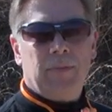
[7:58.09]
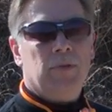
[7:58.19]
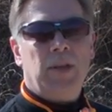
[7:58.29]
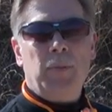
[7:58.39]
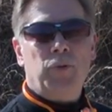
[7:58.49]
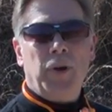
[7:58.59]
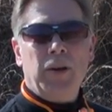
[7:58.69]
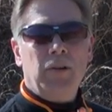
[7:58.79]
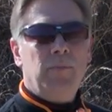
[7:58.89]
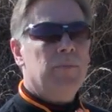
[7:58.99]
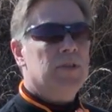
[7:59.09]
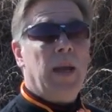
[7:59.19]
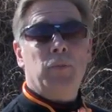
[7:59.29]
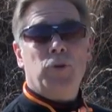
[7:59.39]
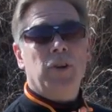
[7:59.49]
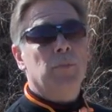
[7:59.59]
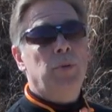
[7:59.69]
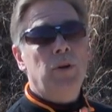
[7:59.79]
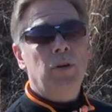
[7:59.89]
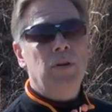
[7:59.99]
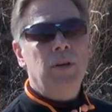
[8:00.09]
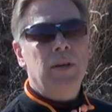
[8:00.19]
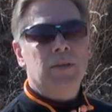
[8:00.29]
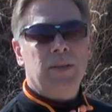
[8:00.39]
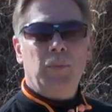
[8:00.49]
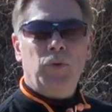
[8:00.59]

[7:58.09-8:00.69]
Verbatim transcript: same trigger, same trigger pull same